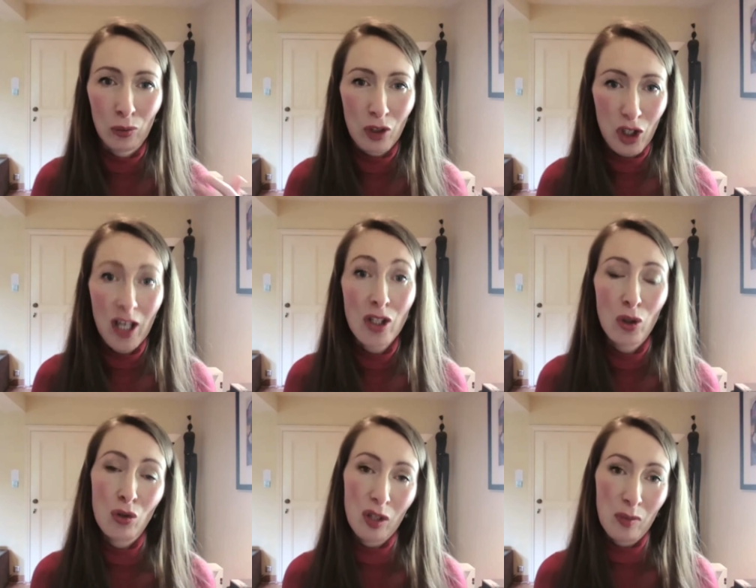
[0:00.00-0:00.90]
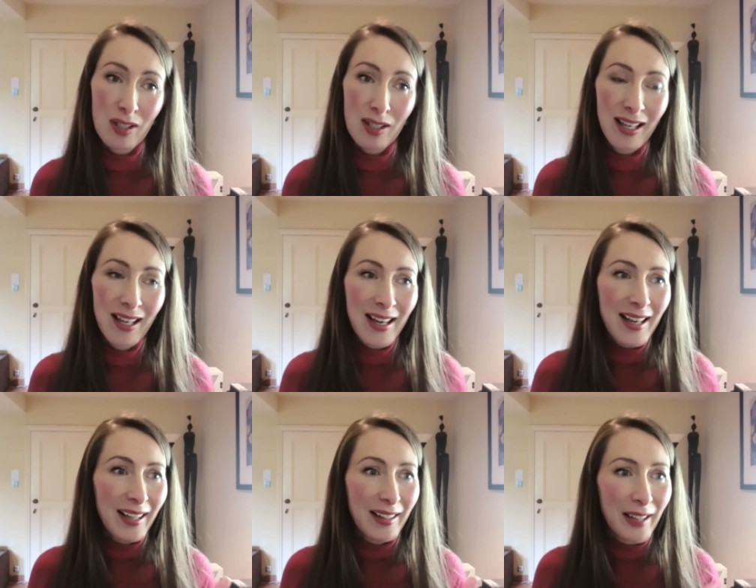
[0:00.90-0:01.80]
chase your dreams.
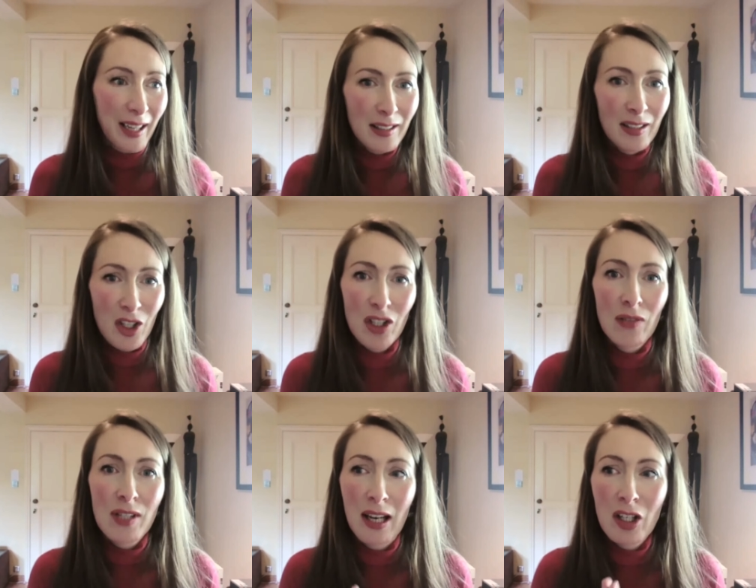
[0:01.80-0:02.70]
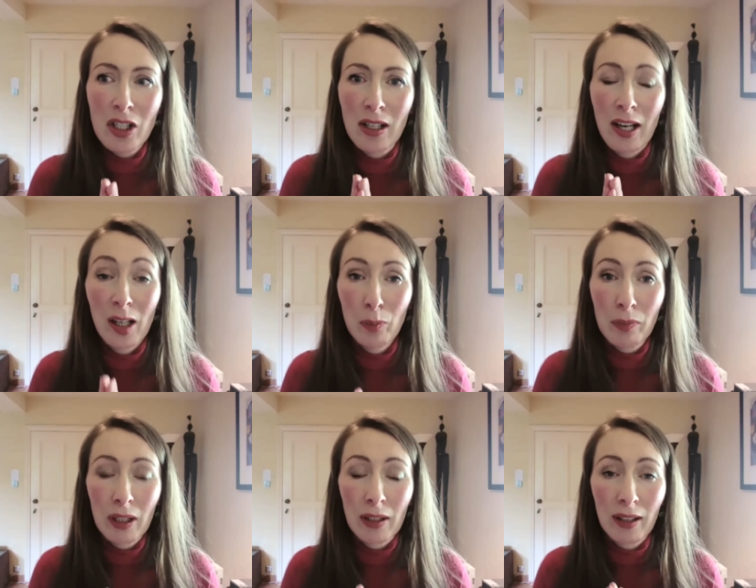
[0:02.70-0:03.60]
And that initiatives actually helped
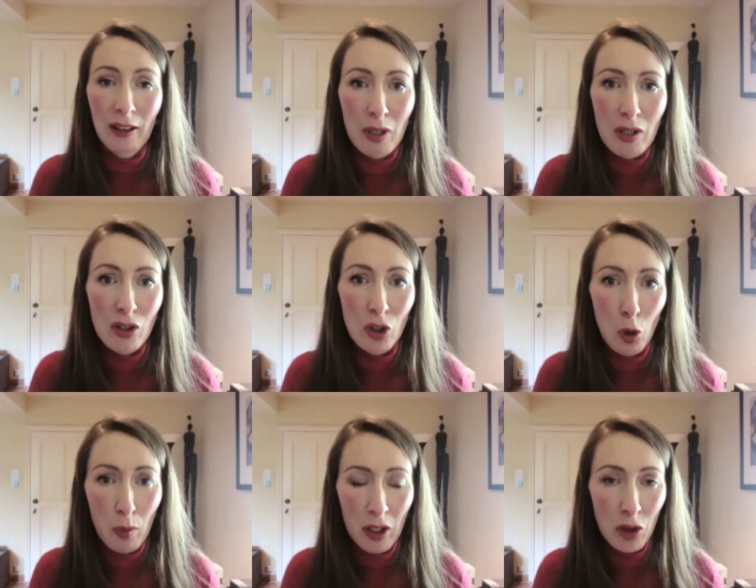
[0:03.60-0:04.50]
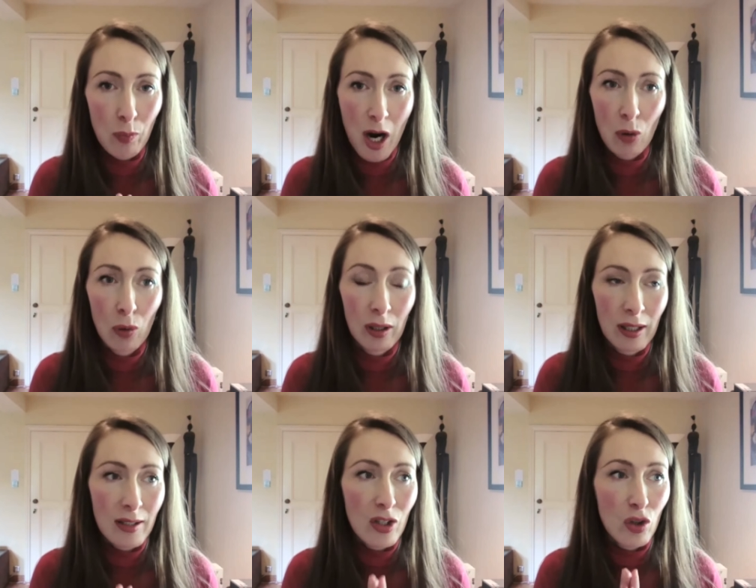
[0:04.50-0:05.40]
me and gave me so much power
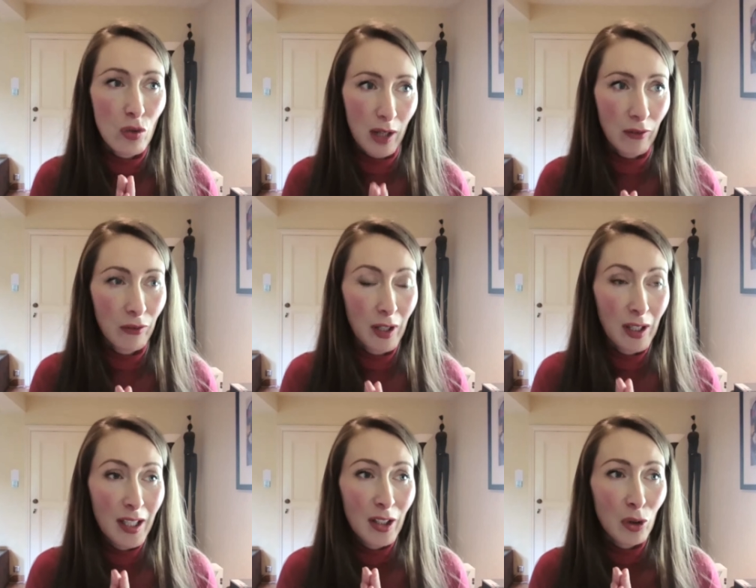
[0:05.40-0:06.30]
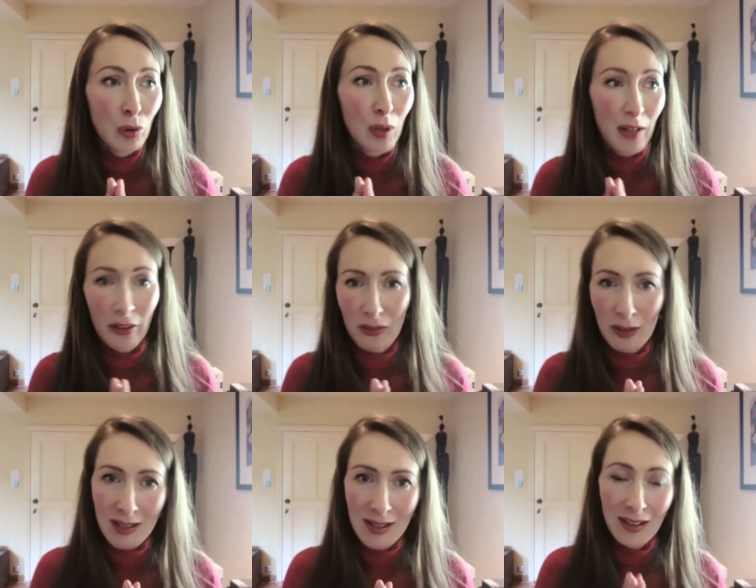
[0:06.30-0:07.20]
and strength to do other
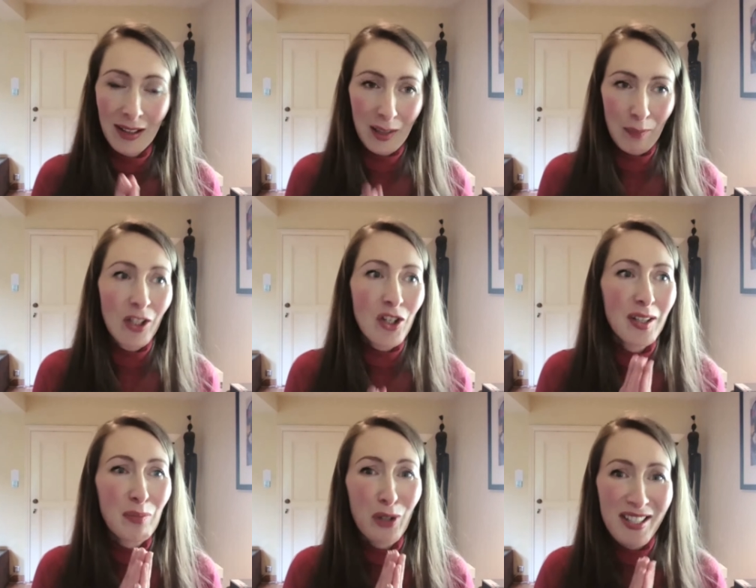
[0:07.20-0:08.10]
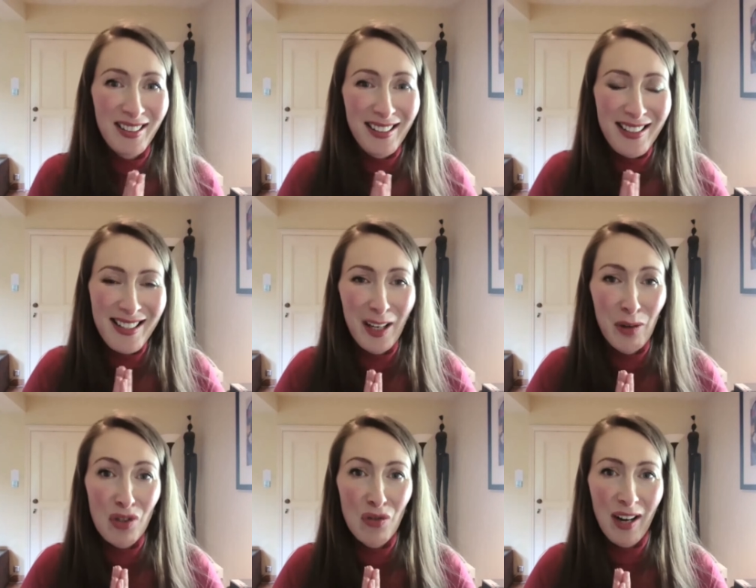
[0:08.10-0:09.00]
things. Like I mentioned, the presidency I
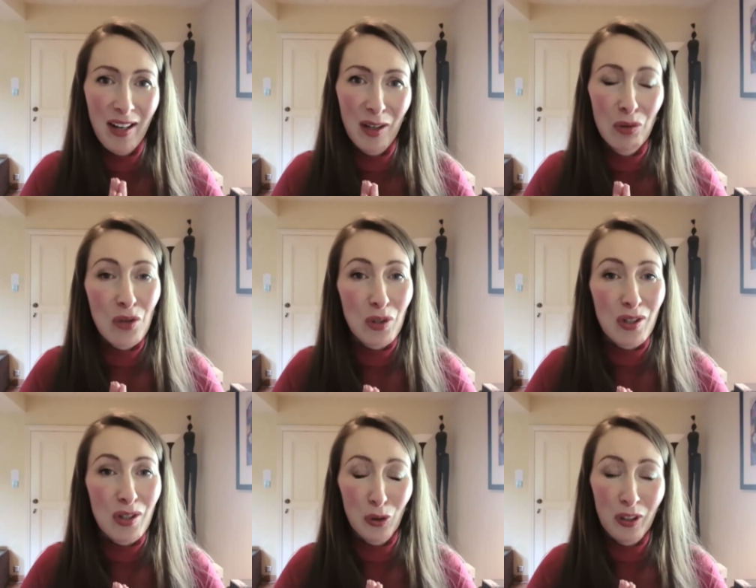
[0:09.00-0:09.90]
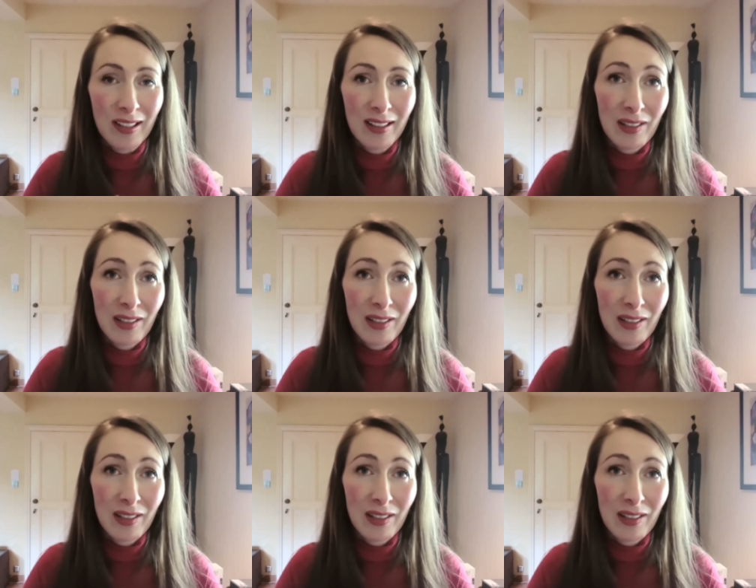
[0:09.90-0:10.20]
was running, which was totally